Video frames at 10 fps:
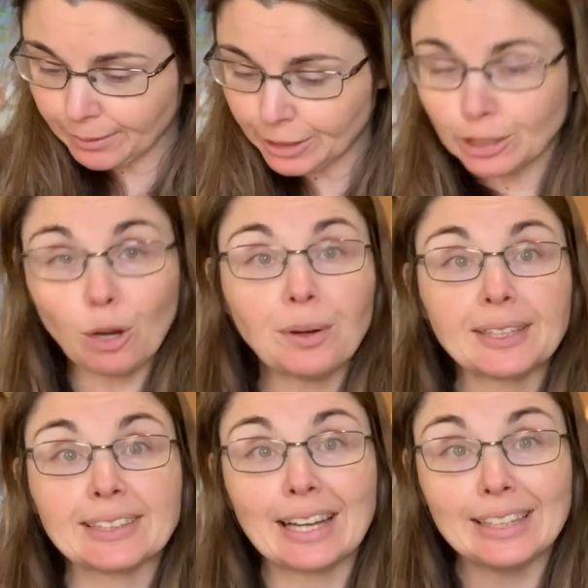so
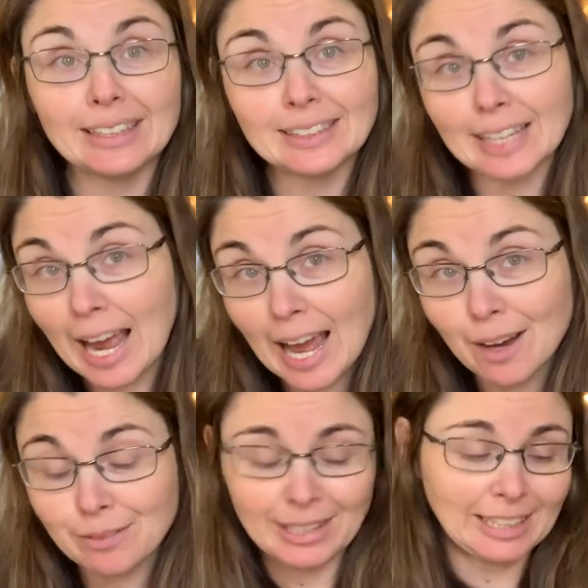excited to
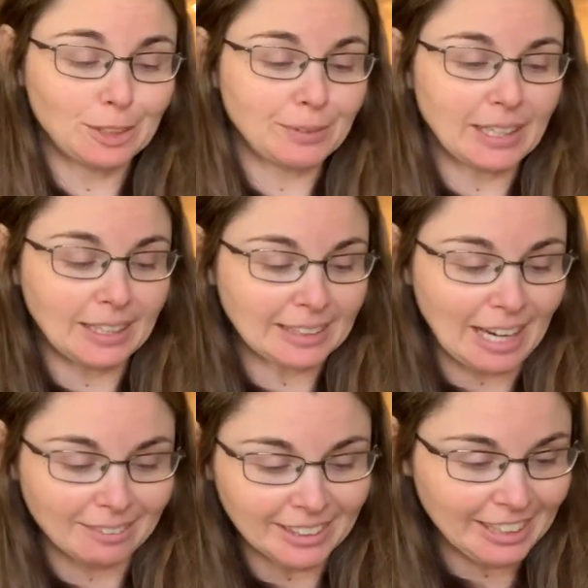have this, because
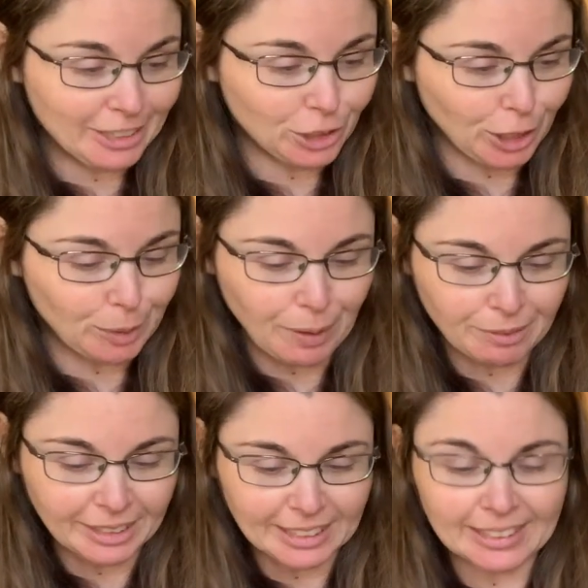I really enjoyed my
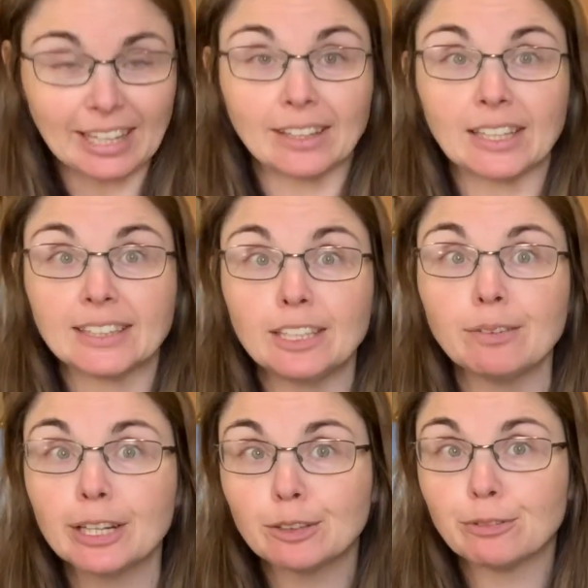visit there. And I'll see if
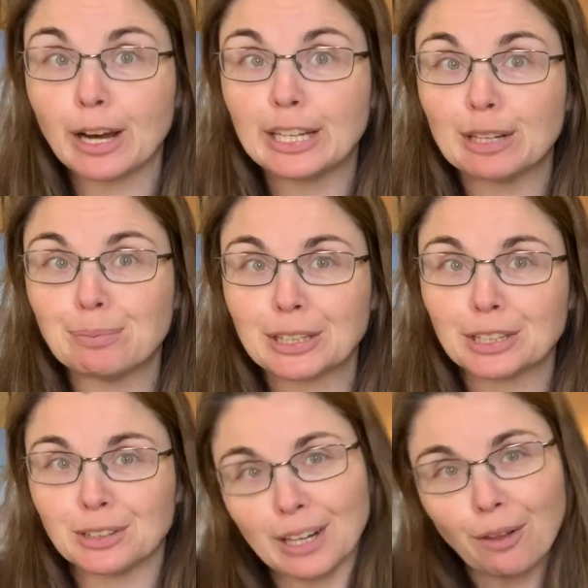I can find a
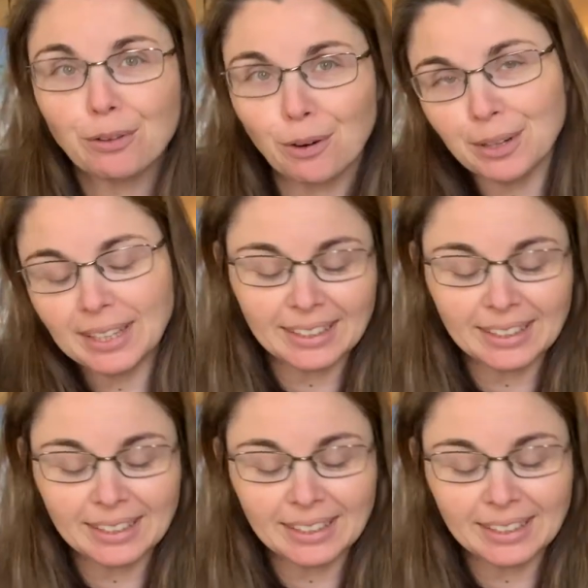picture and I'll throw it in